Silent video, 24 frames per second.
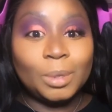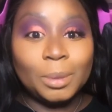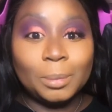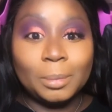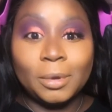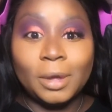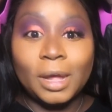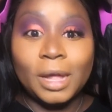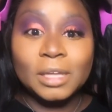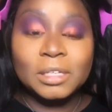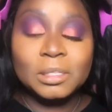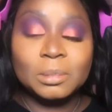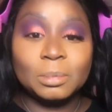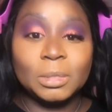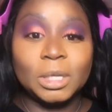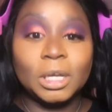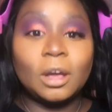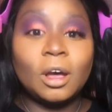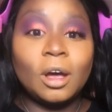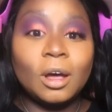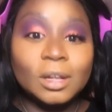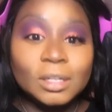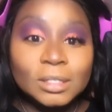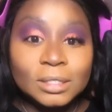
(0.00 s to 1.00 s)
ask me
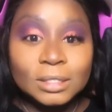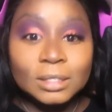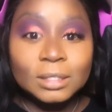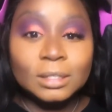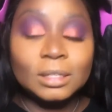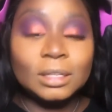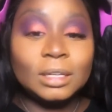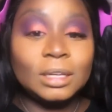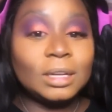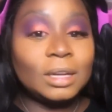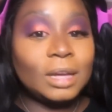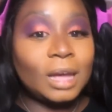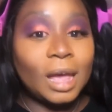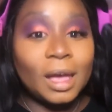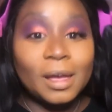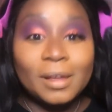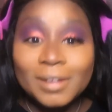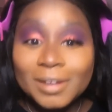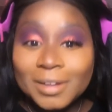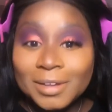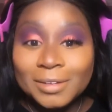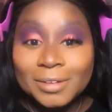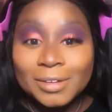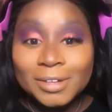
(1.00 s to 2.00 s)
constantly, how do you
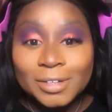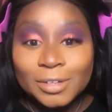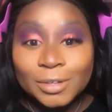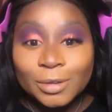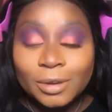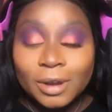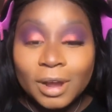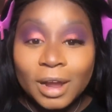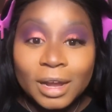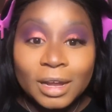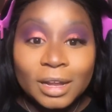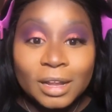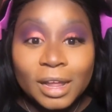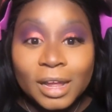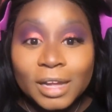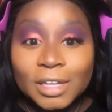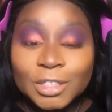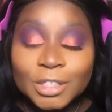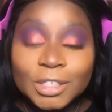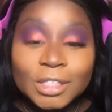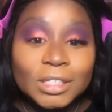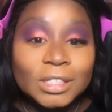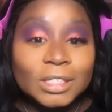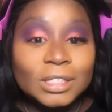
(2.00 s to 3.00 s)
do your
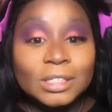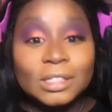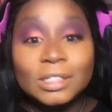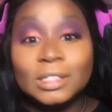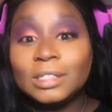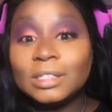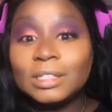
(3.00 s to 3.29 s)
eyelashes?